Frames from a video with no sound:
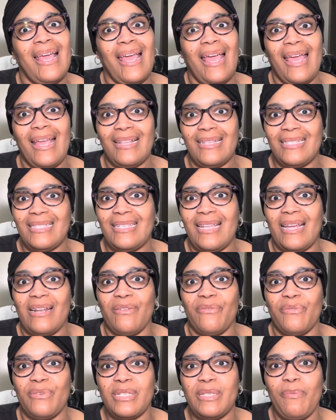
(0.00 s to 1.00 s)
Instead
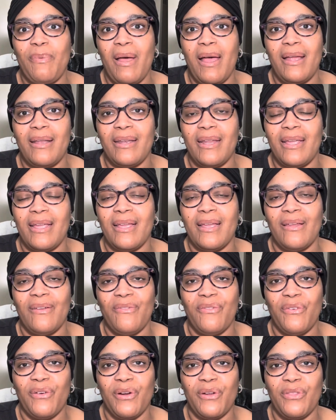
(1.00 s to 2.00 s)
of responding,
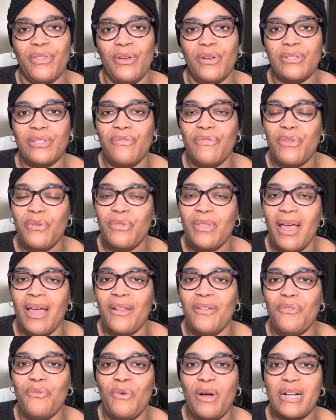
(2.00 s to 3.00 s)
for those of you that
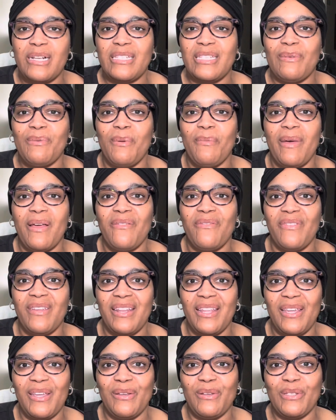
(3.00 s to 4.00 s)
have watched some of my
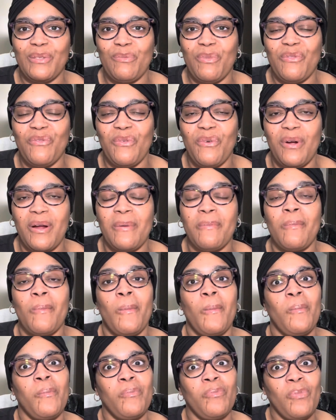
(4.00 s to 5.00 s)
videos before,
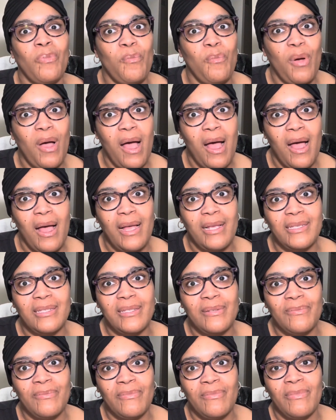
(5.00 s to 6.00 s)

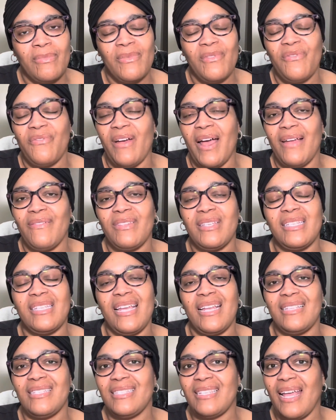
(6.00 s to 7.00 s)
pause 5 to
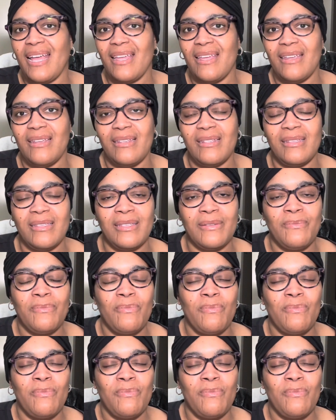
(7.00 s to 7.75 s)
10 seconds.